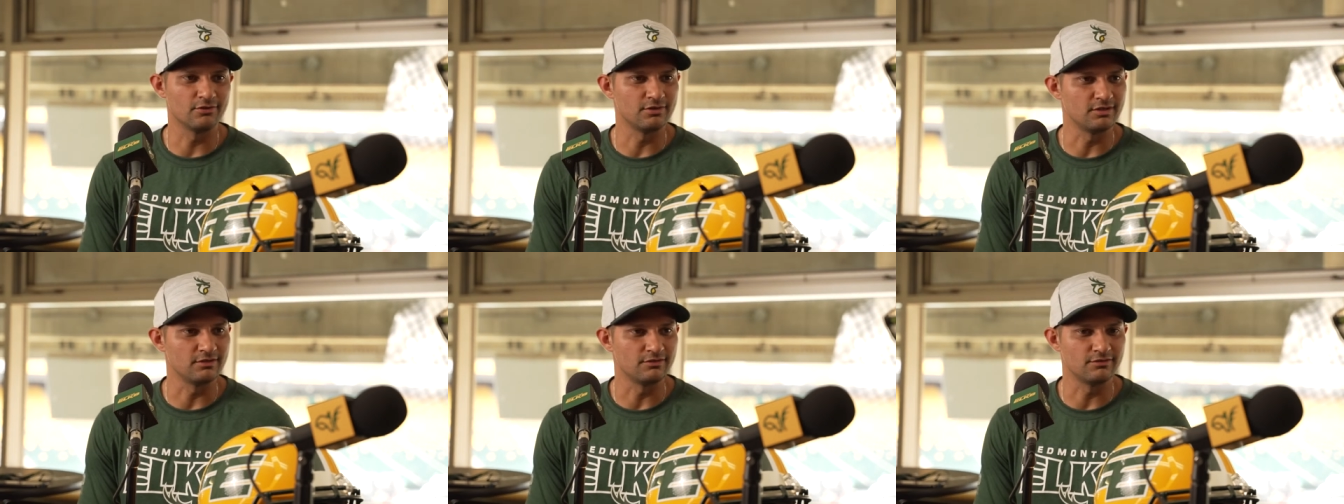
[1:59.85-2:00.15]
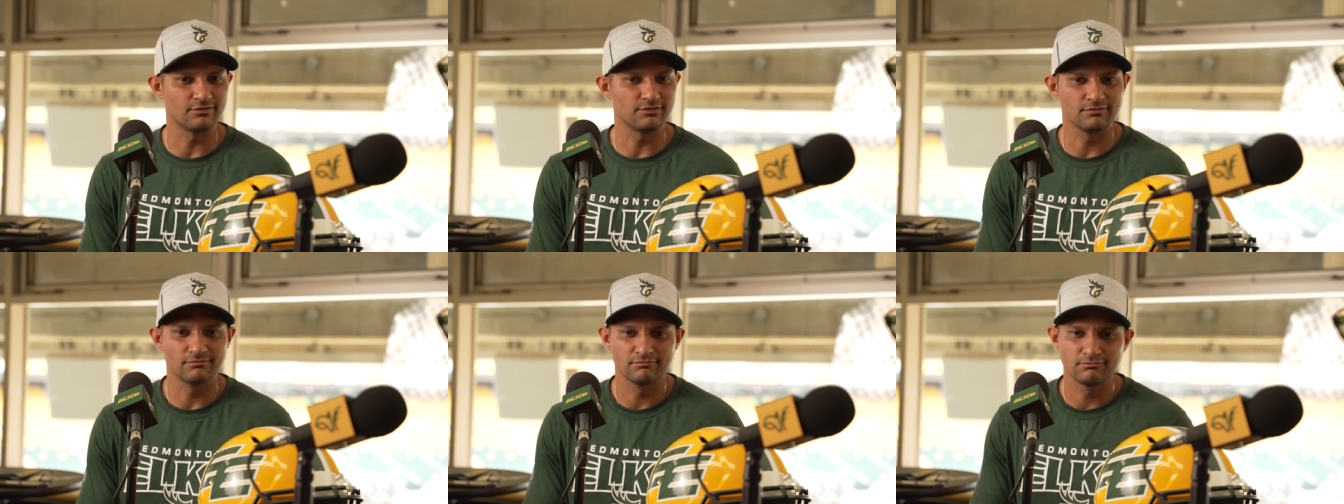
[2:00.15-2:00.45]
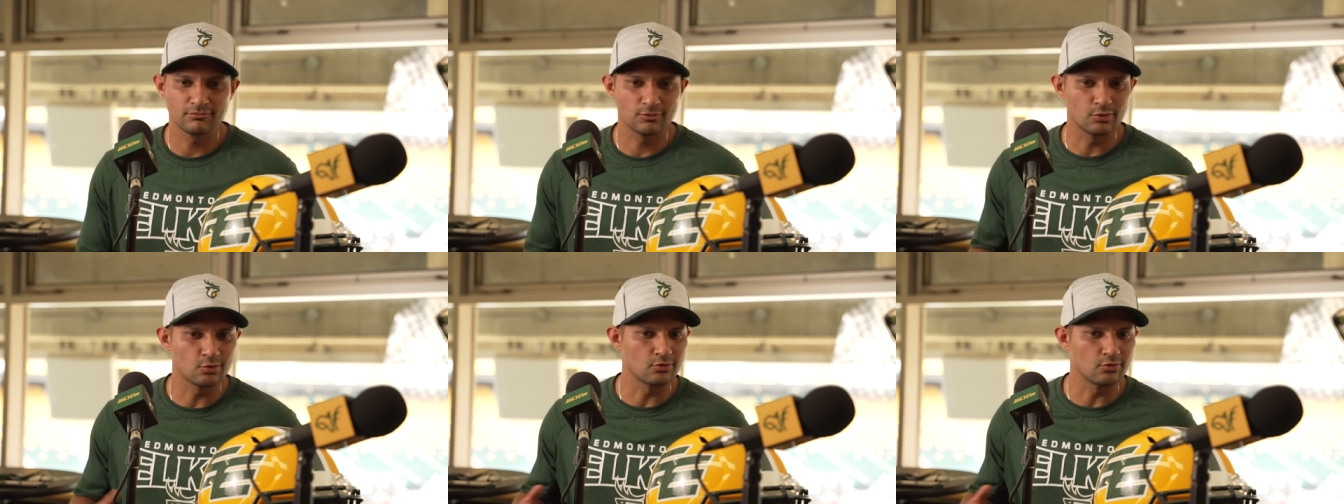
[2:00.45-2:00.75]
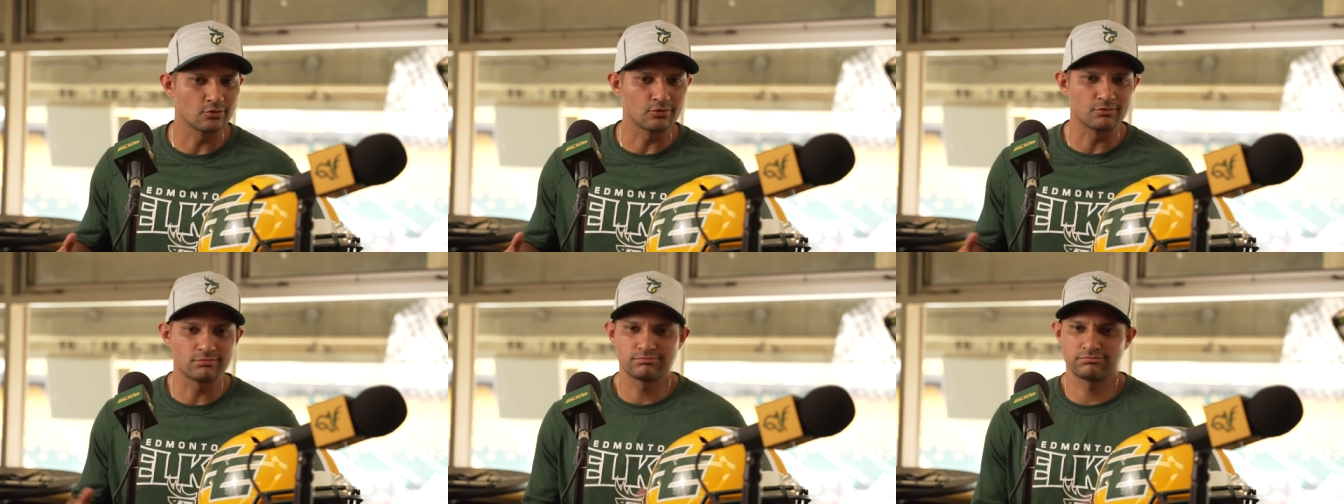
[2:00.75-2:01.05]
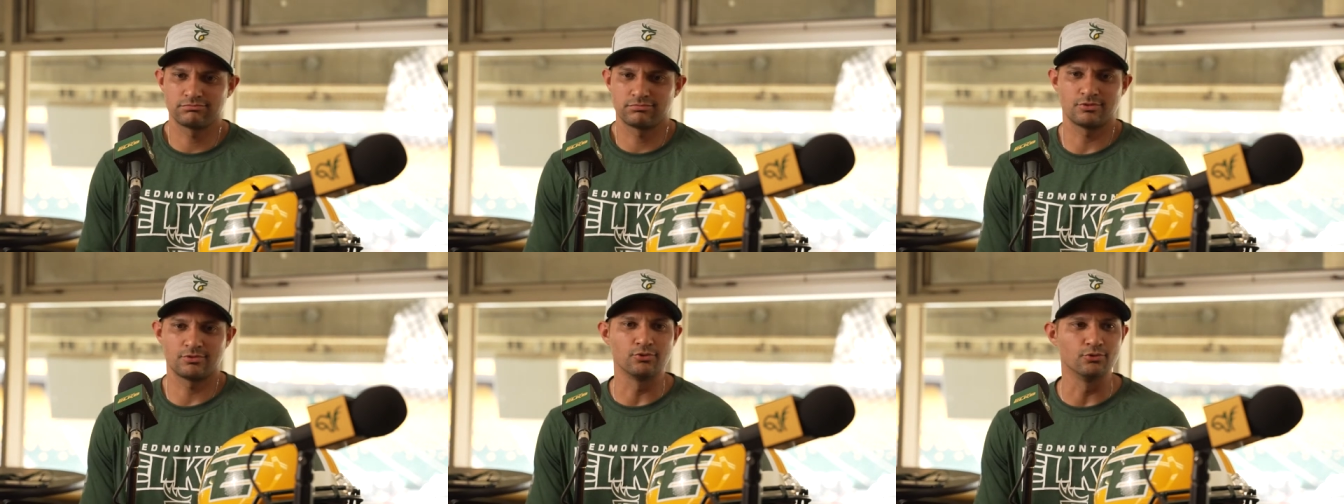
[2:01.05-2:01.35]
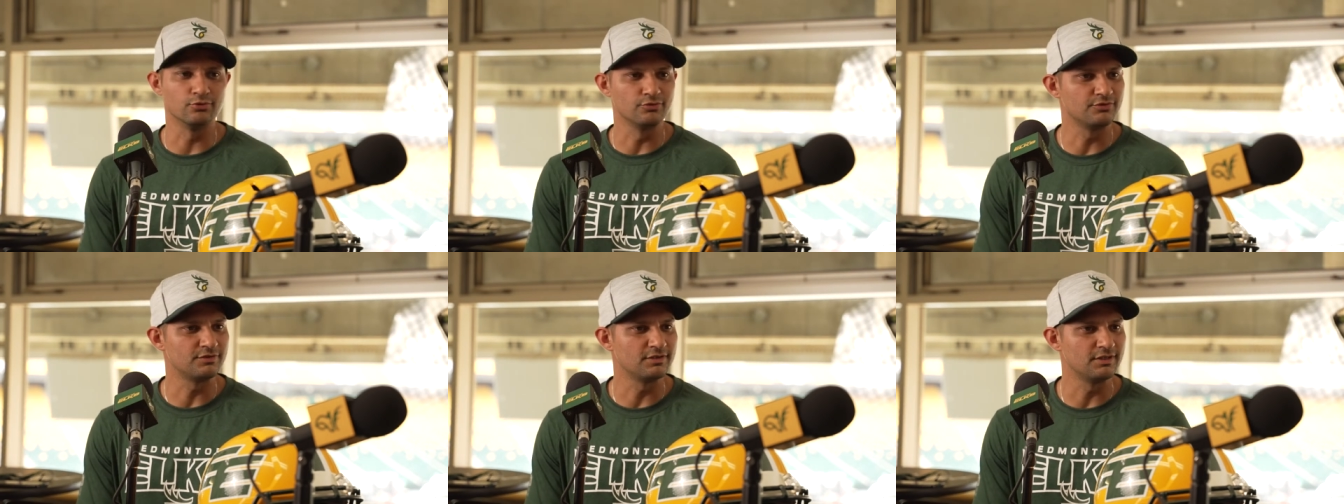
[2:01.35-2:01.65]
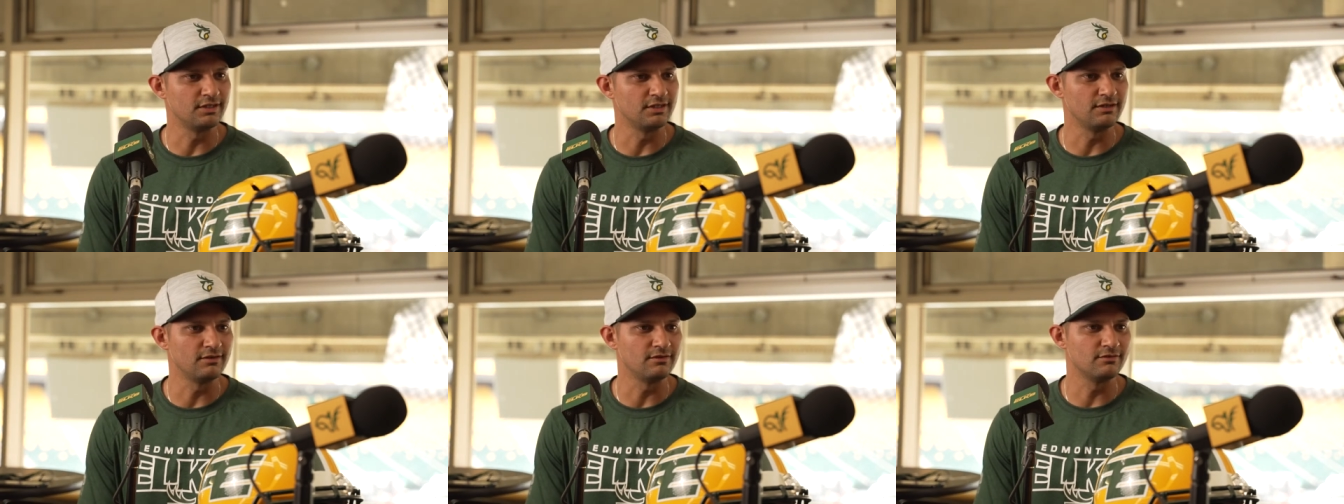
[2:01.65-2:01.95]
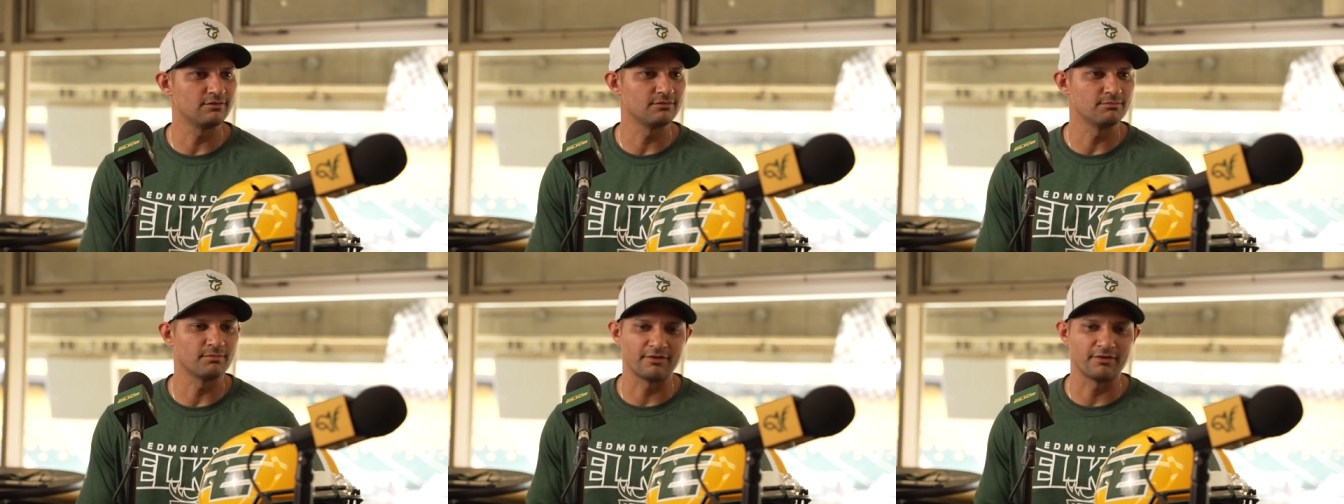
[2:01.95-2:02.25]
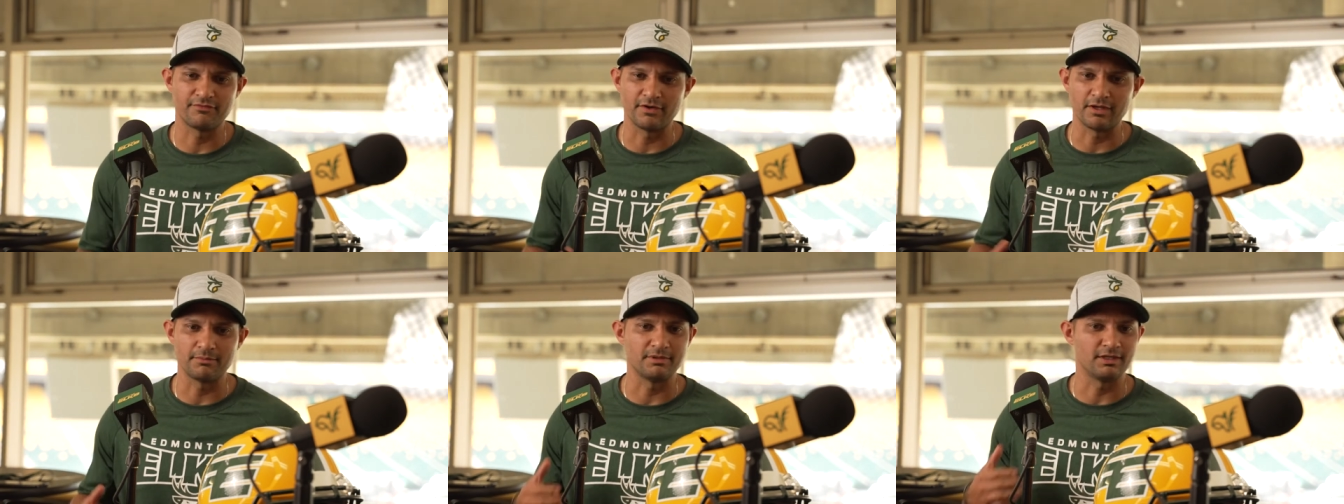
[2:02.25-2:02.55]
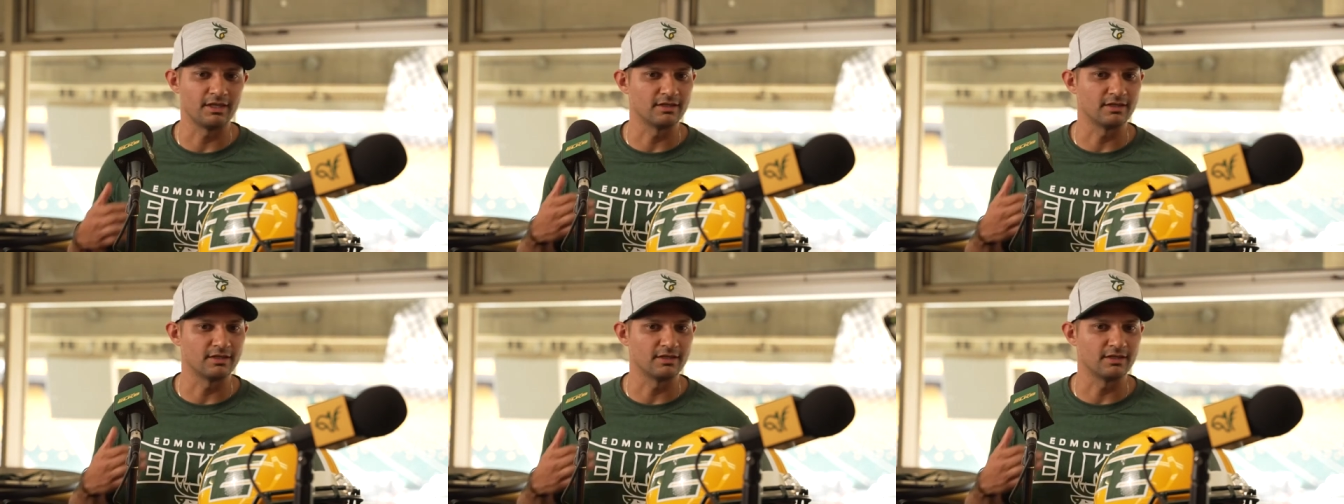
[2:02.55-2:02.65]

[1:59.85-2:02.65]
these cool cities. My family